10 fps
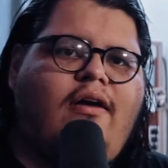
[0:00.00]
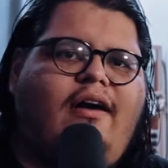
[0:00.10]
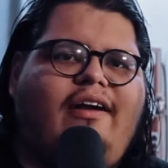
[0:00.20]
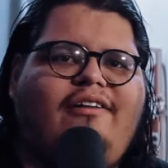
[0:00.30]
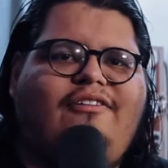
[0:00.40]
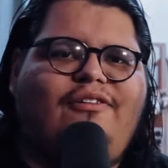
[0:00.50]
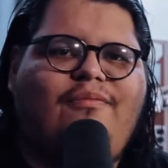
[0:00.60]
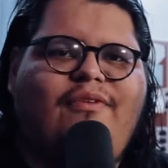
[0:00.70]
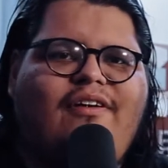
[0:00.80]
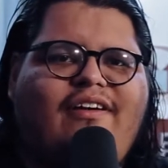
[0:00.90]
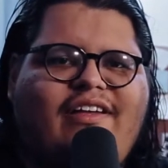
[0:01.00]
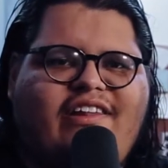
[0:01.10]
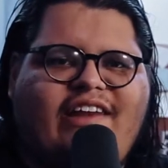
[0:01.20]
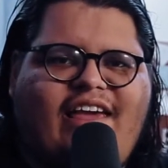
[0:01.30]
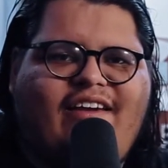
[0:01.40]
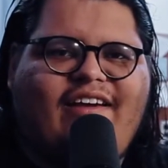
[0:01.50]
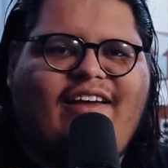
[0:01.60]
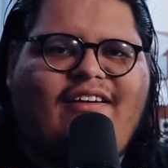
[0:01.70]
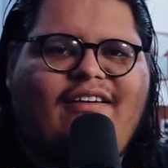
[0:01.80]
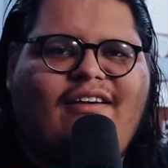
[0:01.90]
Hi YouTube, it's Nate
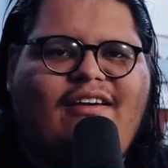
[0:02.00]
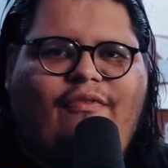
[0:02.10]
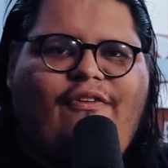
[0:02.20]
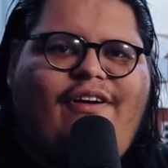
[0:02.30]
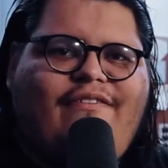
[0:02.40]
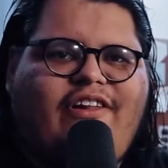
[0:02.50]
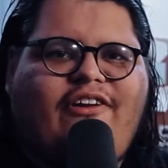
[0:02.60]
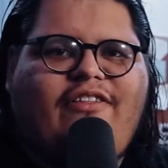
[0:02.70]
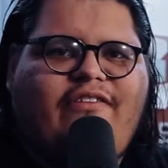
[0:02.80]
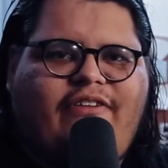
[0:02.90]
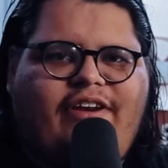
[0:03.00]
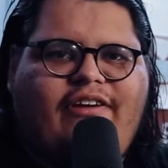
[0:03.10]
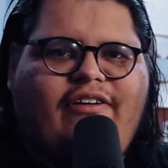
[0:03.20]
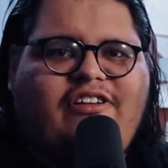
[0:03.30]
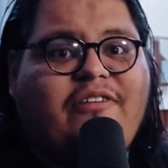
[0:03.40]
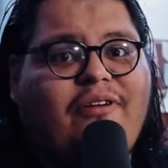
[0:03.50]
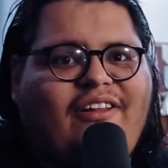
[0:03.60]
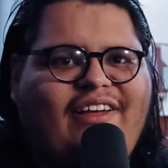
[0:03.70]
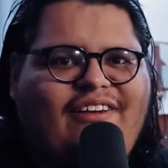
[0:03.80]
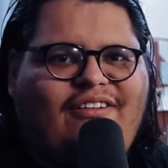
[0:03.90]
again. Before I even start this video, I just want to
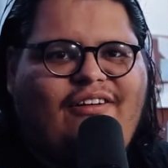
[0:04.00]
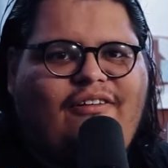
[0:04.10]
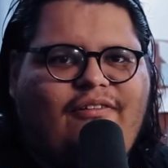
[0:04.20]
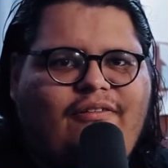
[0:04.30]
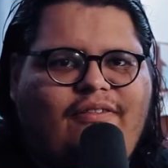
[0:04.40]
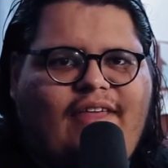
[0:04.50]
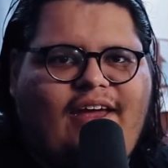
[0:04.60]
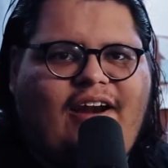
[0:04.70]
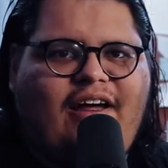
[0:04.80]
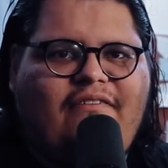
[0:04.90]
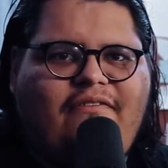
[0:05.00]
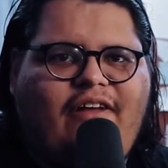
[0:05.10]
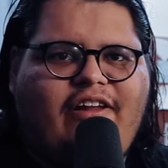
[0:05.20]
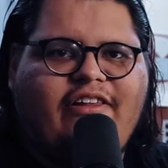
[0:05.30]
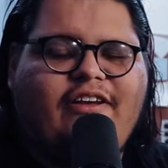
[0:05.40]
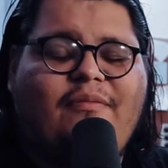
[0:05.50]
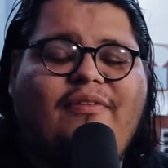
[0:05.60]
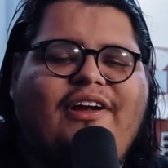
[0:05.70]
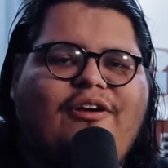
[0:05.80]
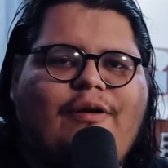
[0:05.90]
let you know that I've lost
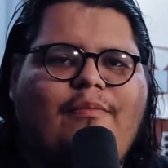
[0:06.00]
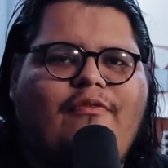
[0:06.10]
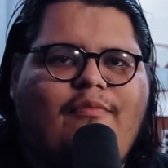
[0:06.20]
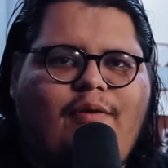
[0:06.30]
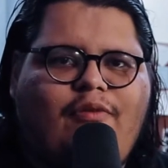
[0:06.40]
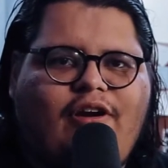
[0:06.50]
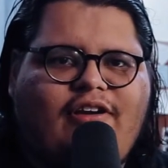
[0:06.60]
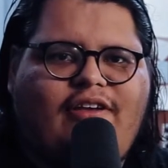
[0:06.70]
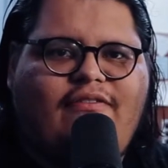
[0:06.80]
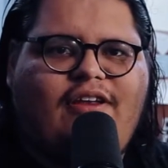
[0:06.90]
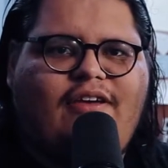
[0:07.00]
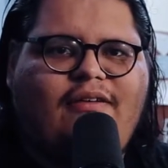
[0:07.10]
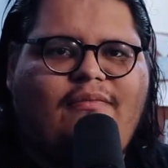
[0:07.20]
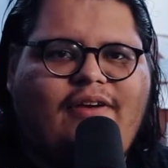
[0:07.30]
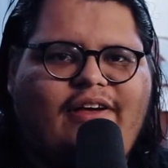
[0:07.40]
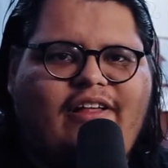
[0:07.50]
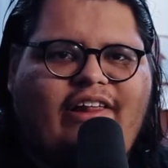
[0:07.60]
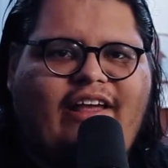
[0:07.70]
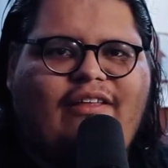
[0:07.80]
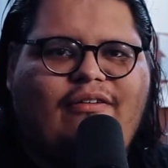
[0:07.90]
complete grip of my productivity because
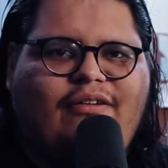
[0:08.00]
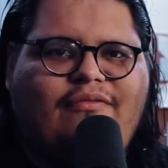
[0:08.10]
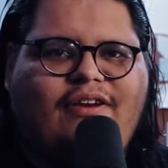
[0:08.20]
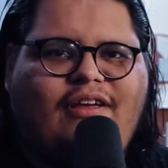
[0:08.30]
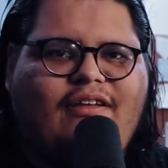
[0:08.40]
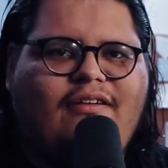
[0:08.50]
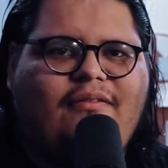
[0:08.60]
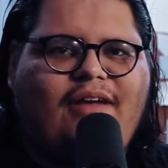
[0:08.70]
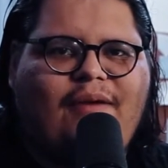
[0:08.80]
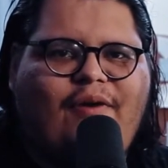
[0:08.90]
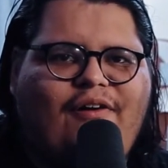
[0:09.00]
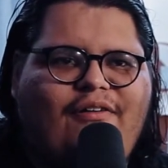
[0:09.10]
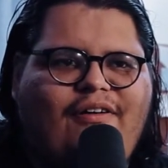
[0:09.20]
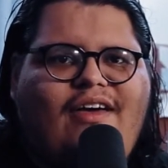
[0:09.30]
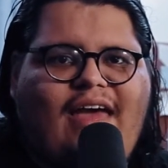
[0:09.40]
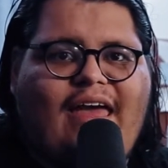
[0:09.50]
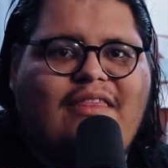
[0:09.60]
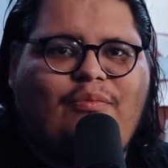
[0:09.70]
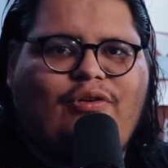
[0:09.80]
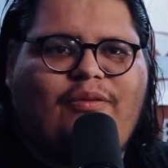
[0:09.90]
Halo Infinite came out and
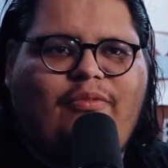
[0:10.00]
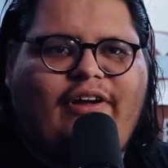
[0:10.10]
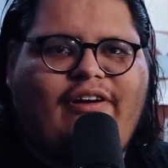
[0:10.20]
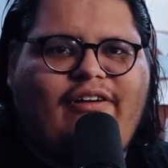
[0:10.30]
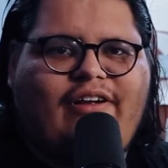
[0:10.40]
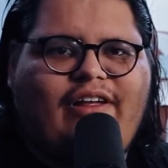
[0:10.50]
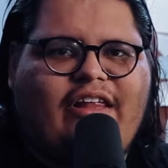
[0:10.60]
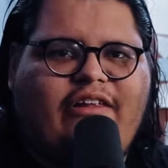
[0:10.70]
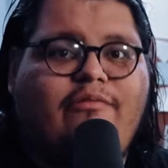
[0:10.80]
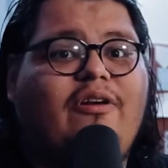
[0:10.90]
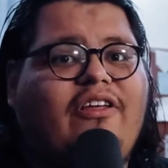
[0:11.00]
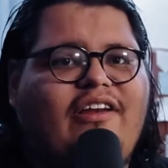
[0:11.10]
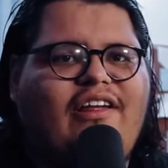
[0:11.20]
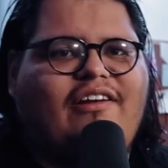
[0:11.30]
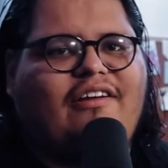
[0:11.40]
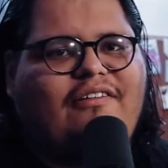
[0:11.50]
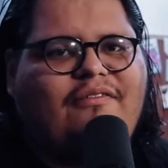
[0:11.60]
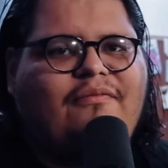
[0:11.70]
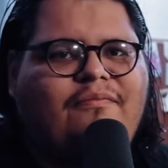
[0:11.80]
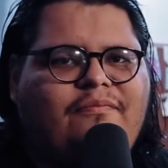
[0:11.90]
the multiplayer is really addicting.
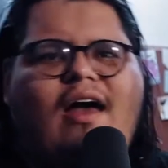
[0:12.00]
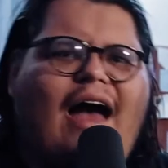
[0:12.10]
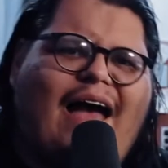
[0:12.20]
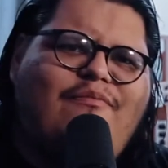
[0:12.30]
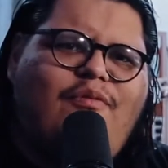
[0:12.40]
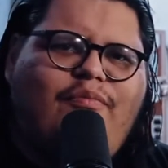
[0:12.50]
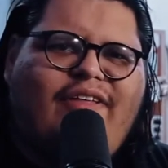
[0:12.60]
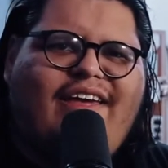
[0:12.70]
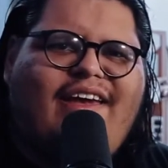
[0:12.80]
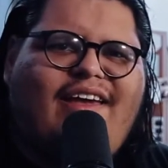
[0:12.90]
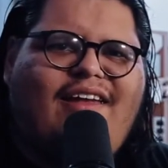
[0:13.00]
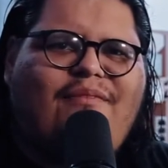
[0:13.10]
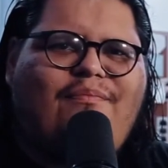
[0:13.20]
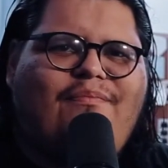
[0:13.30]
I've been playing it